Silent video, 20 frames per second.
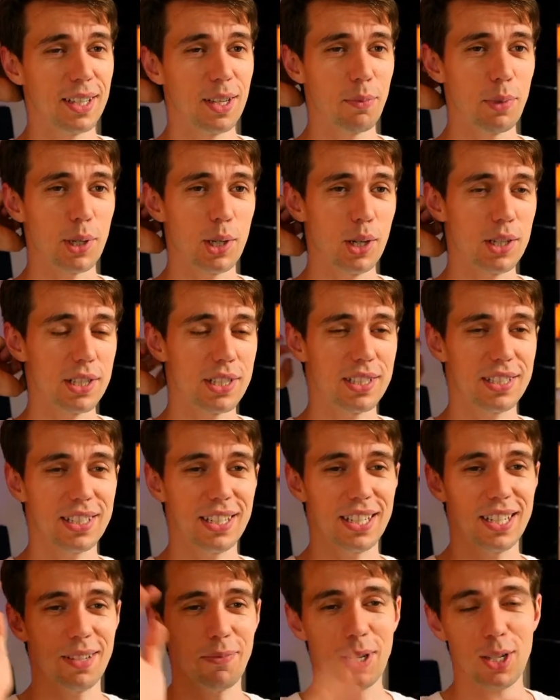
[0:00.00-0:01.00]
Because
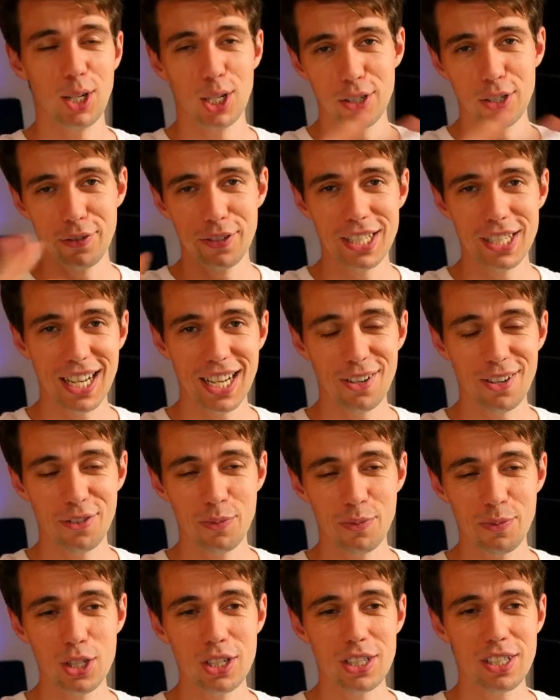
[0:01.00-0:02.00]
of the state of
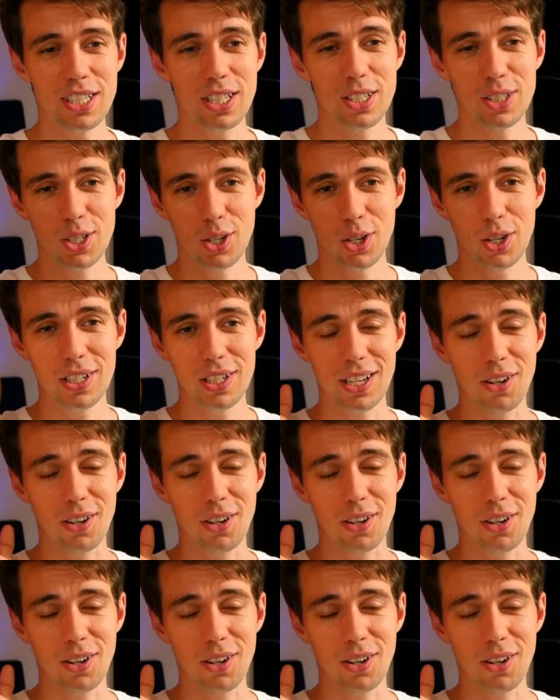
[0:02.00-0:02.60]
emergency and so on,